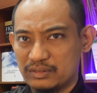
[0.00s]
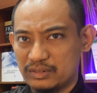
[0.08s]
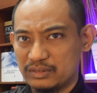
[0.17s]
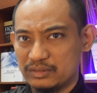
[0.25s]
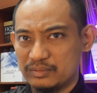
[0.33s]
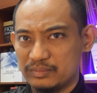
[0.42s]

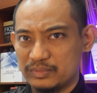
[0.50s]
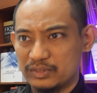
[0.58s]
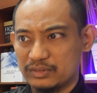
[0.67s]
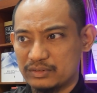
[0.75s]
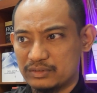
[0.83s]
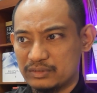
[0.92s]
Right?
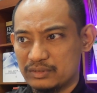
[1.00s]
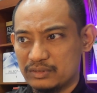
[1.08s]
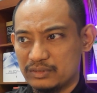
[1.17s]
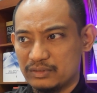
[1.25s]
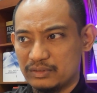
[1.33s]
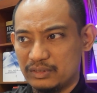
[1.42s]
Because
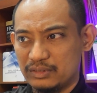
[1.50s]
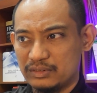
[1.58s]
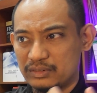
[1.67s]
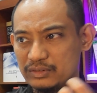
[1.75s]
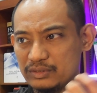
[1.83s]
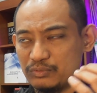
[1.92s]

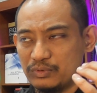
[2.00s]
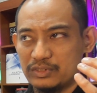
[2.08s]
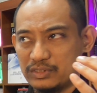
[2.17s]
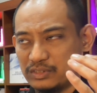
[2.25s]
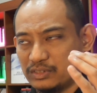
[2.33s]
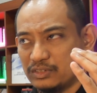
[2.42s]
in
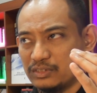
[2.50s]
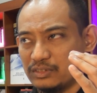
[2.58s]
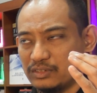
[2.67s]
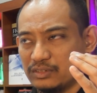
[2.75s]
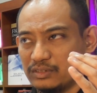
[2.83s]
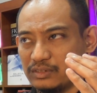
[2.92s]
Jewish
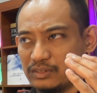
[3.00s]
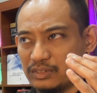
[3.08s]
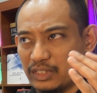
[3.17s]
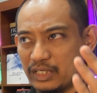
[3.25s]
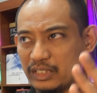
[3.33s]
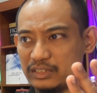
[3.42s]

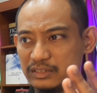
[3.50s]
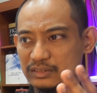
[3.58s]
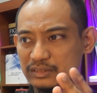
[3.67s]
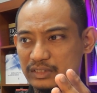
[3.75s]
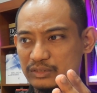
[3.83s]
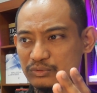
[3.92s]

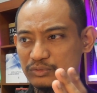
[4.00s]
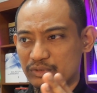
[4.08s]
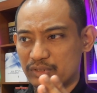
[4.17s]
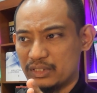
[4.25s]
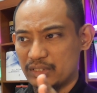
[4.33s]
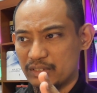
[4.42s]
idea, they do
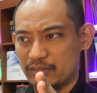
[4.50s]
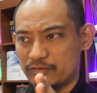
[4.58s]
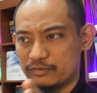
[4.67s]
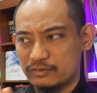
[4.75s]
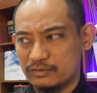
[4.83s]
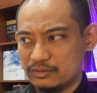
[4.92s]
not
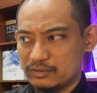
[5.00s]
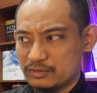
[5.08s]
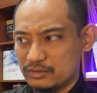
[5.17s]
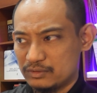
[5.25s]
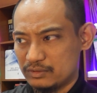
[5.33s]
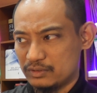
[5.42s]
have
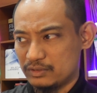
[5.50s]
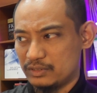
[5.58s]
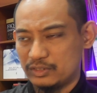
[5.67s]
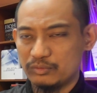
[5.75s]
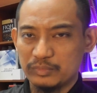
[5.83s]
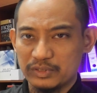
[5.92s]
a
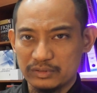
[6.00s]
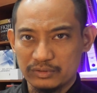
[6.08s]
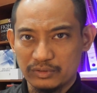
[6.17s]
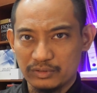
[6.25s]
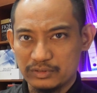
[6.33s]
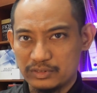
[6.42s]
human
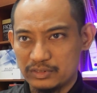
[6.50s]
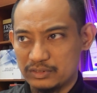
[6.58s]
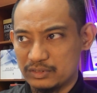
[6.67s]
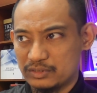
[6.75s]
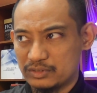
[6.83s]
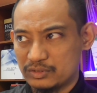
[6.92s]
called
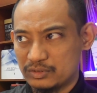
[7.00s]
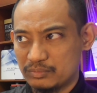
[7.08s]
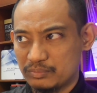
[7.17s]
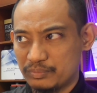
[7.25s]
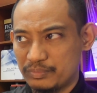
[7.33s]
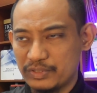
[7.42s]
Jesus
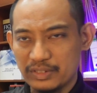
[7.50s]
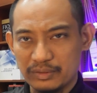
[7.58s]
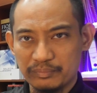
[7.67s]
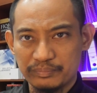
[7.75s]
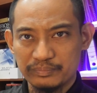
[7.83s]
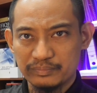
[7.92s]

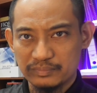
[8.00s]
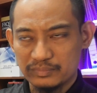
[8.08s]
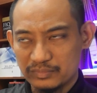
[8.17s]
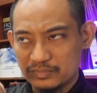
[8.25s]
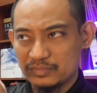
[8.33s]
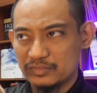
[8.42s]
being
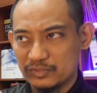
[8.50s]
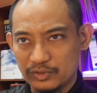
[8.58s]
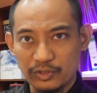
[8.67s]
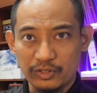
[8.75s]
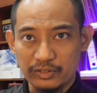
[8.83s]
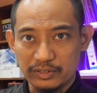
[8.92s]

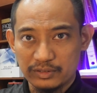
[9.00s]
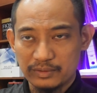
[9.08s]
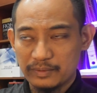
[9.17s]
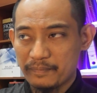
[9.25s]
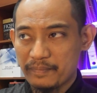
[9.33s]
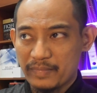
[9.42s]
God,
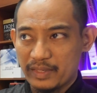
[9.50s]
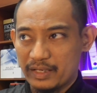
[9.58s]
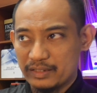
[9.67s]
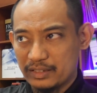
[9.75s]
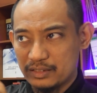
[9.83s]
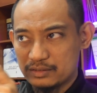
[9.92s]

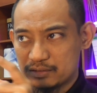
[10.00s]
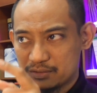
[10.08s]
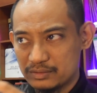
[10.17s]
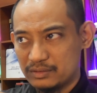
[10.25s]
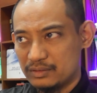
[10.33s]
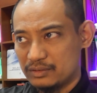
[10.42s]
and
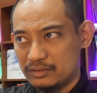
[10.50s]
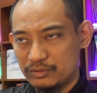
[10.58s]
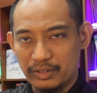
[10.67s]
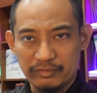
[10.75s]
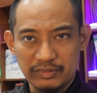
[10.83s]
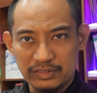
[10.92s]
hence
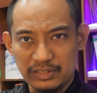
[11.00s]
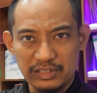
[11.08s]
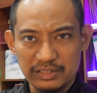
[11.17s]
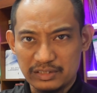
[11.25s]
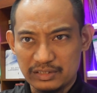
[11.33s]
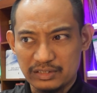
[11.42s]
you have the
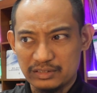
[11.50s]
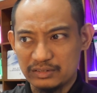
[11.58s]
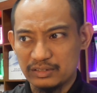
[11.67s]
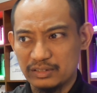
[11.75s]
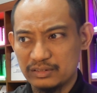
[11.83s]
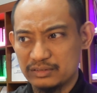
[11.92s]
Trinity,
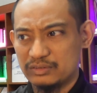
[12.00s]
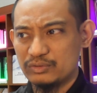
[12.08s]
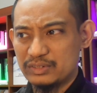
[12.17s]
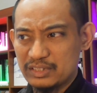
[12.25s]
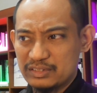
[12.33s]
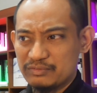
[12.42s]
etc. Right?
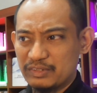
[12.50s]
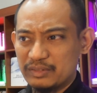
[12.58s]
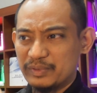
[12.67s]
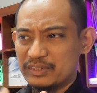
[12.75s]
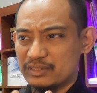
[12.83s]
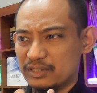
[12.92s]
So that's
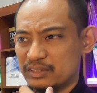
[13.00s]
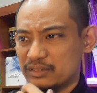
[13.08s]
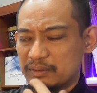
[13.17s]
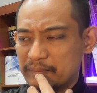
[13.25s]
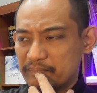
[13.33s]
fundamental, right?